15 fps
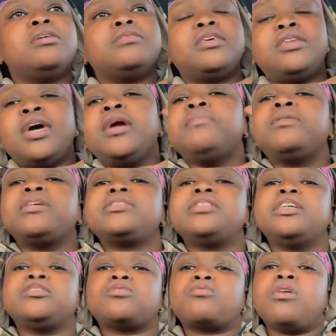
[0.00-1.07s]
the neighbor that
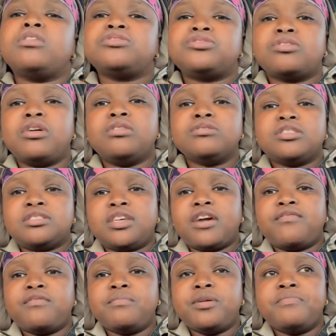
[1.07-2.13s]
stays across the
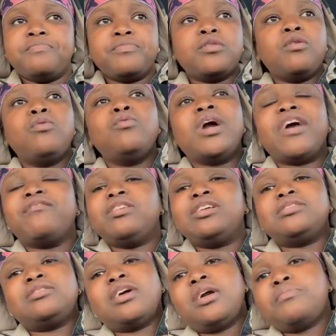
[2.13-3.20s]
cul-de-sac from me who having
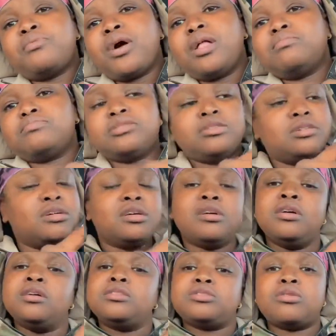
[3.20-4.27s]
these same problems.
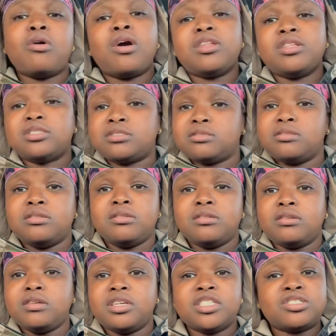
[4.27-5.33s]
Toilets
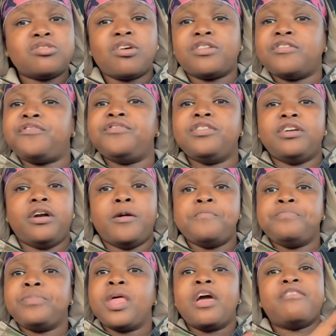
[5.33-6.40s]
is starting to flood.
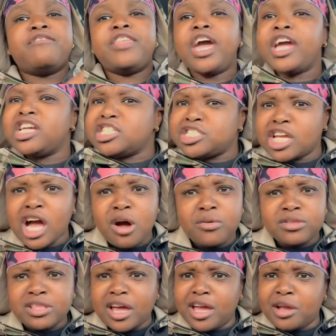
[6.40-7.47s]
They shower
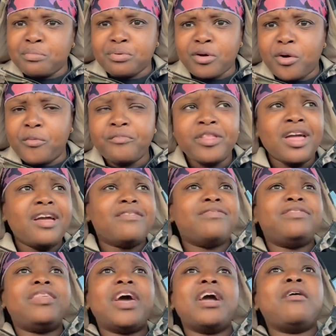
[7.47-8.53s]
thing broke.
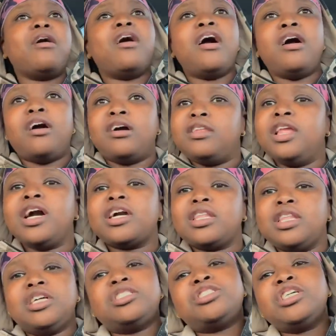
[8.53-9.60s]
That
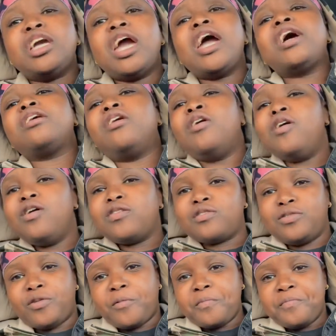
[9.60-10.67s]
luckily she had an
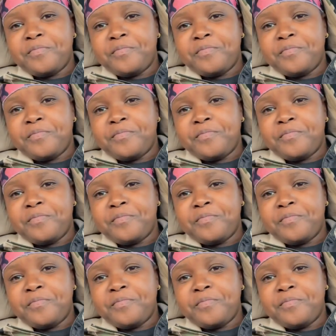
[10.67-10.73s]
uncle